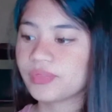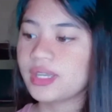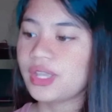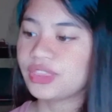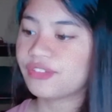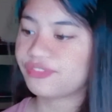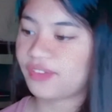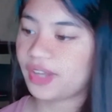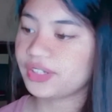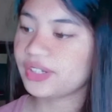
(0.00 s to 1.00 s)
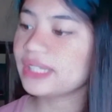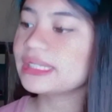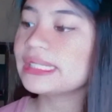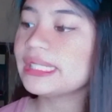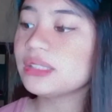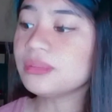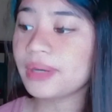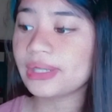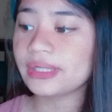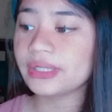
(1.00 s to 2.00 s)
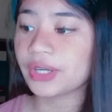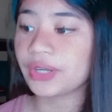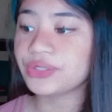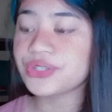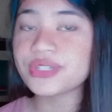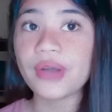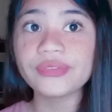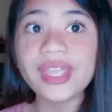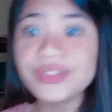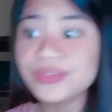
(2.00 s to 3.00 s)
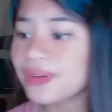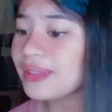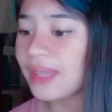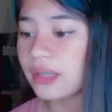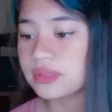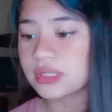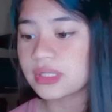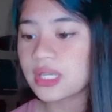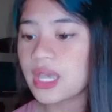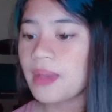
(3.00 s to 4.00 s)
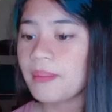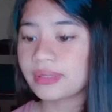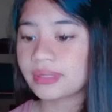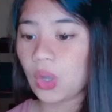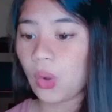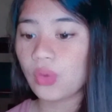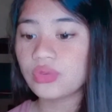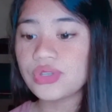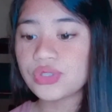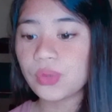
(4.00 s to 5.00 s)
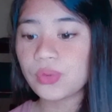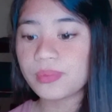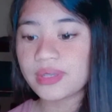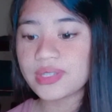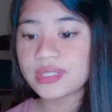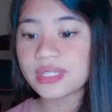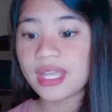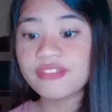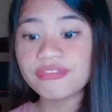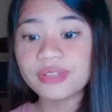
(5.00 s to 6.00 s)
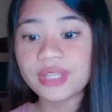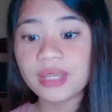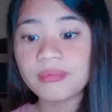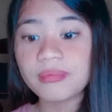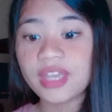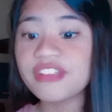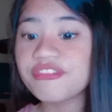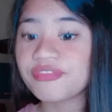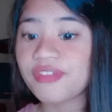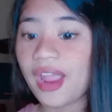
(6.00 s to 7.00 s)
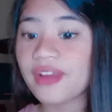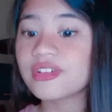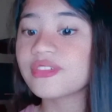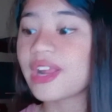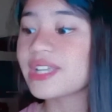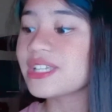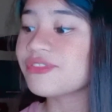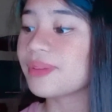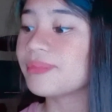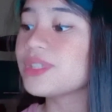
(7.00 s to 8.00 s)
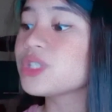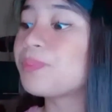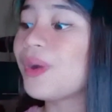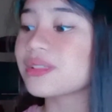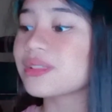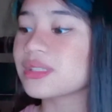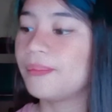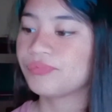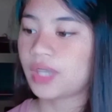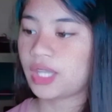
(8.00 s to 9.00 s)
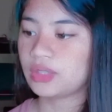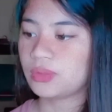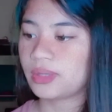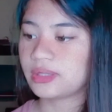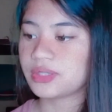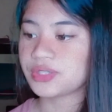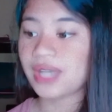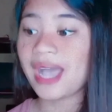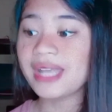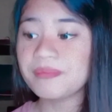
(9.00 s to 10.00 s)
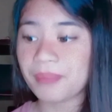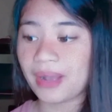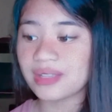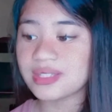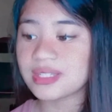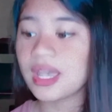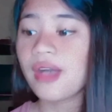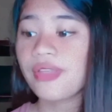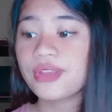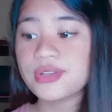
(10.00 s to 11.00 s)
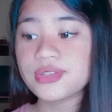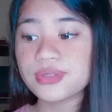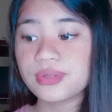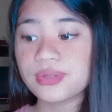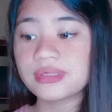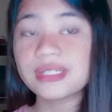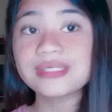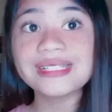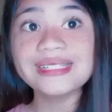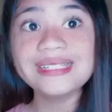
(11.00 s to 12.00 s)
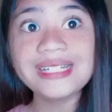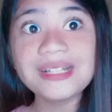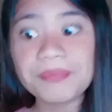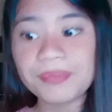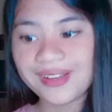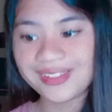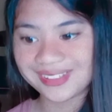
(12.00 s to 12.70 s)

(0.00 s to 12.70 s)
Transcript: The father and little Marlin heard the sound and ran out, but they only saw mist and flame and fire rising from the spot. And when this had passed, there stood the little brother,